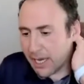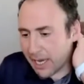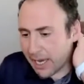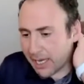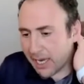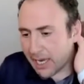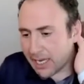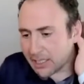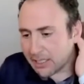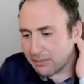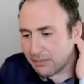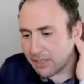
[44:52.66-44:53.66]
and I
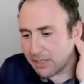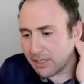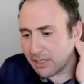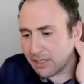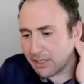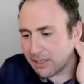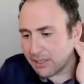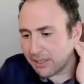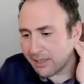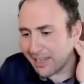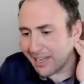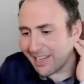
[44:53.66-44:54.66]
asked him,
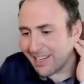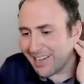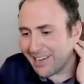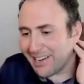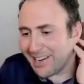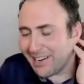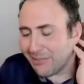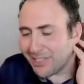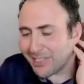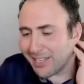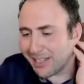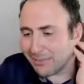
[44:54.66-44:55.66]
like, and I
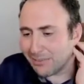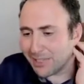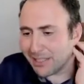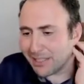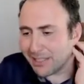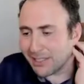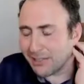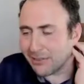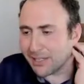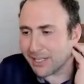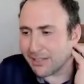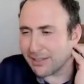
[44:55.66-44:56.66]
was telling him that you know,
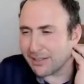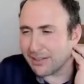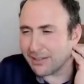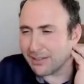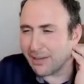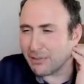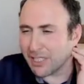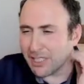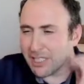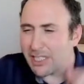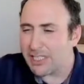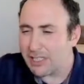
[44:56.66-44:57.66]
like, I was
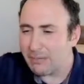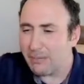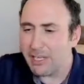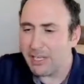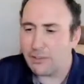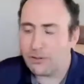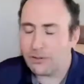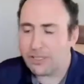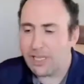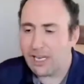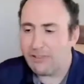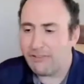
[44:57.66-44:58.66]
suggesting somebody to go to
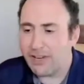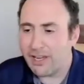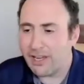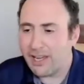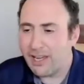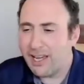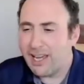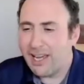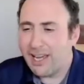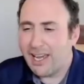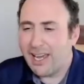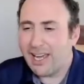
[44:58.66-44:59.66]
Santa Fe.
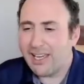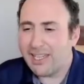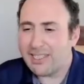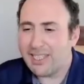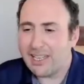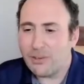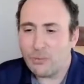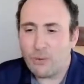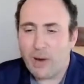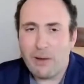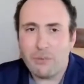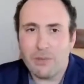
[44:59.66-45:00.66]
And he said,
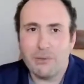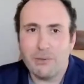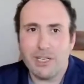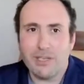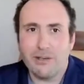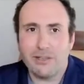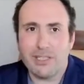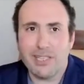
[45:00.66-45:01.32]
why would they want to go to